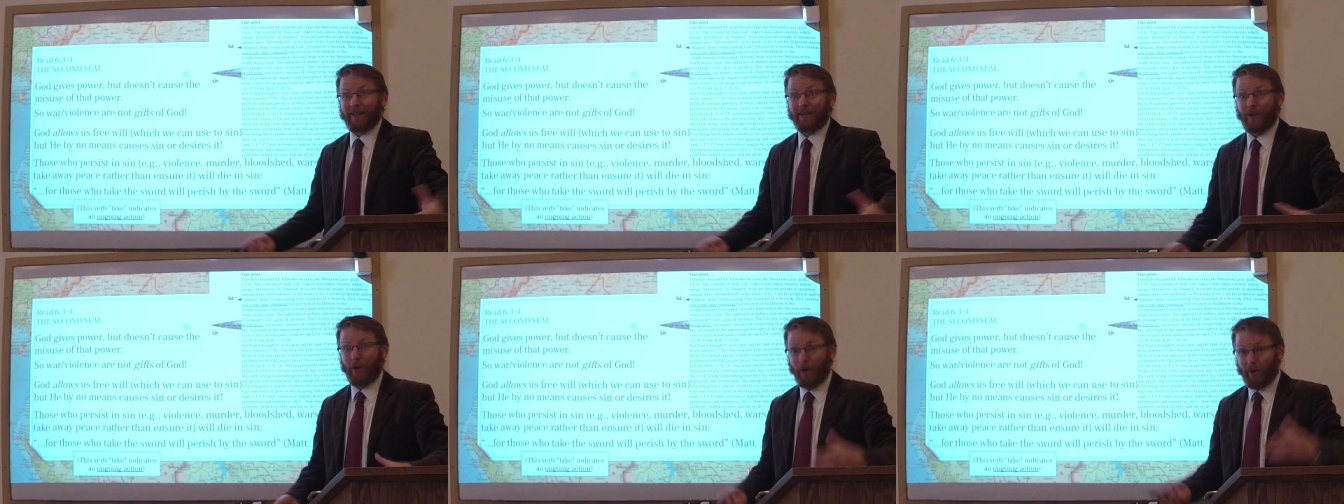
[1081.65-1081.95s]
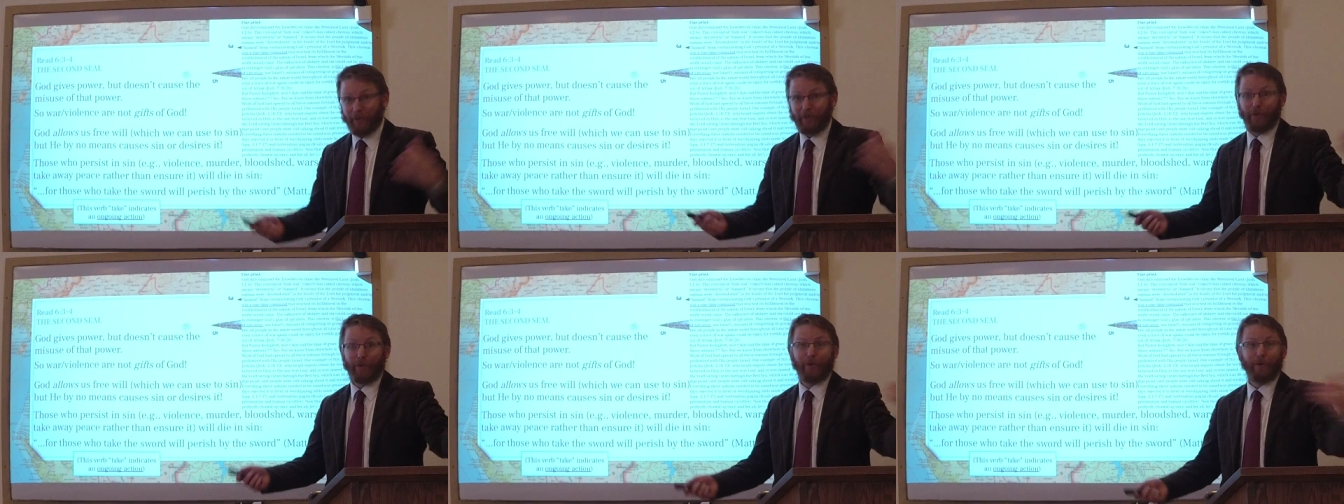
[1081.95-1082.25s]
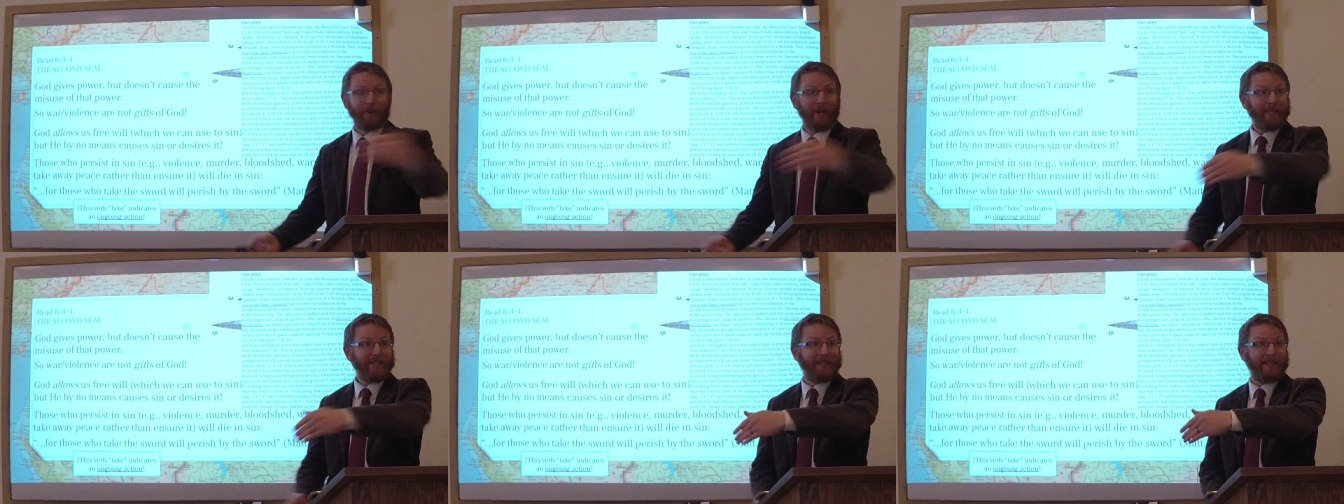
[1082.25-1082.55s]
Going through
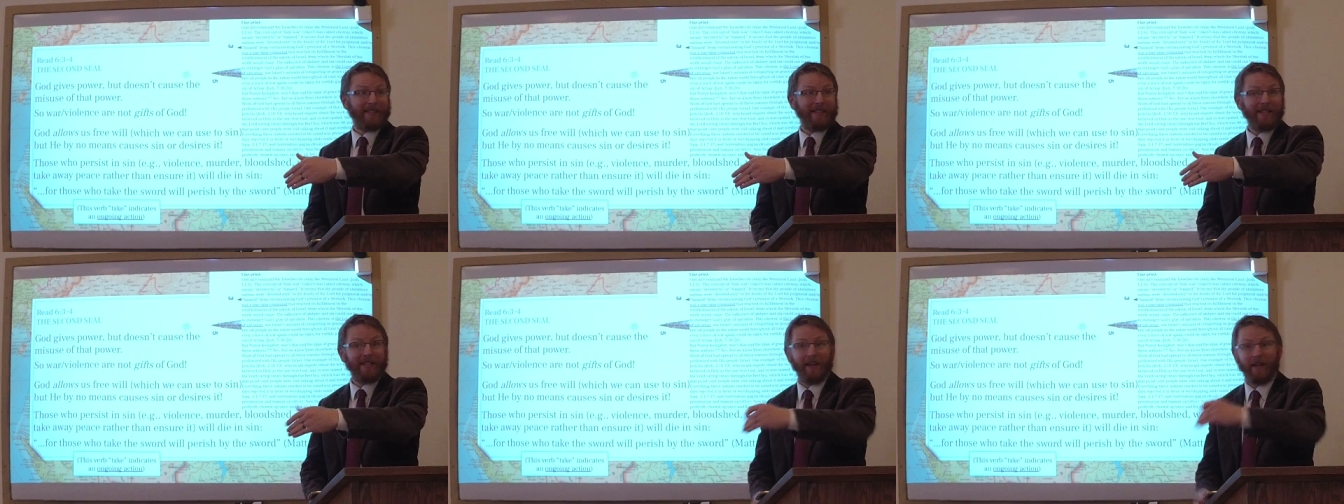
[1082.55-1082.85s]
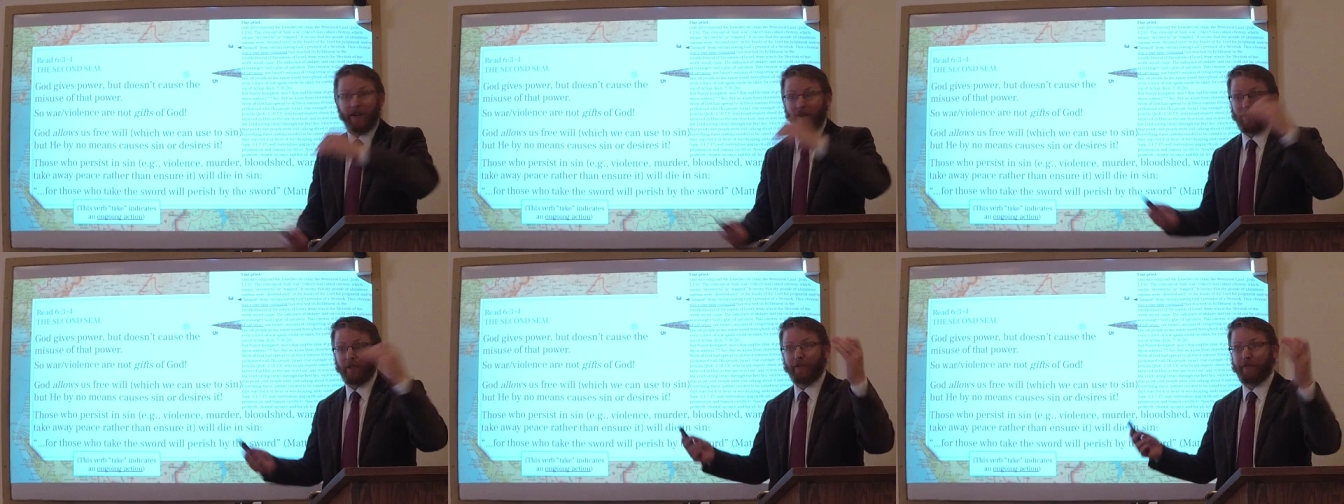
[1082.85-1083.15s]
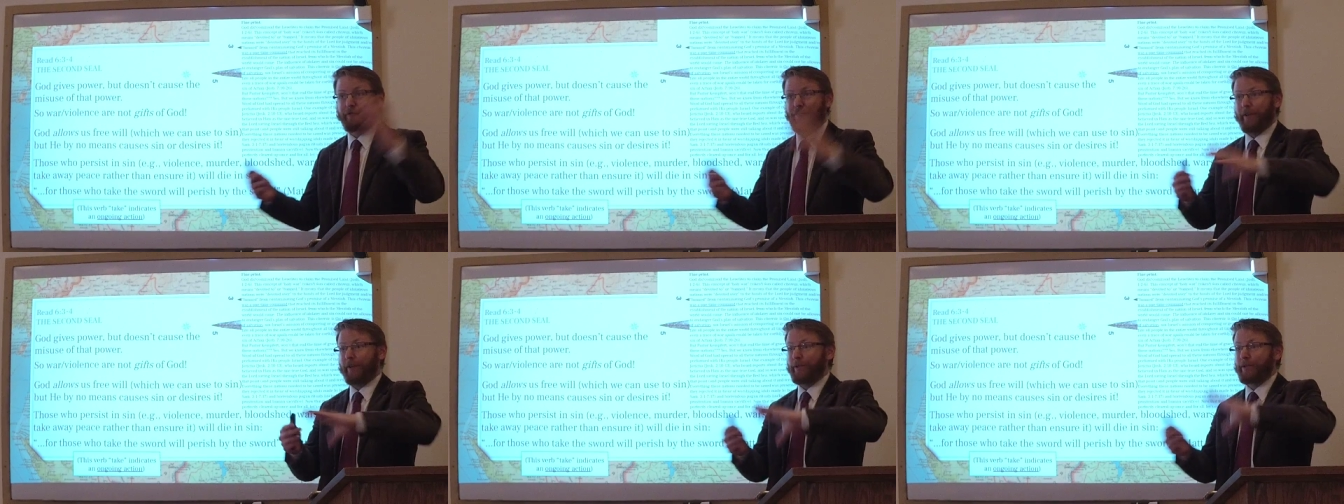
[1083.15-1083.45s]
the Red Sea and all
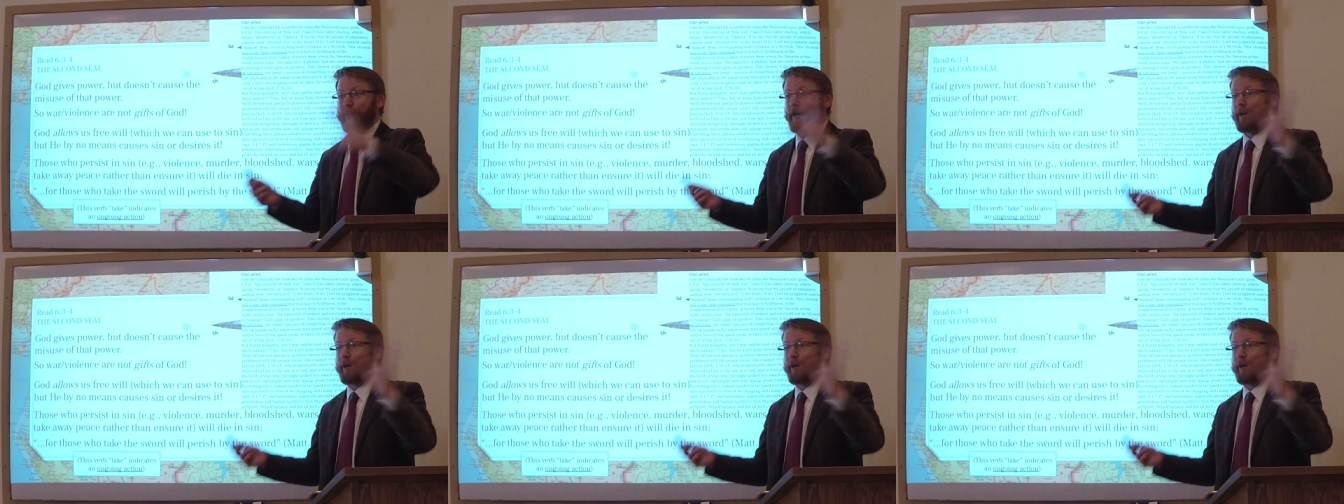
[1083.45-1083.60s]
of Pharaoh's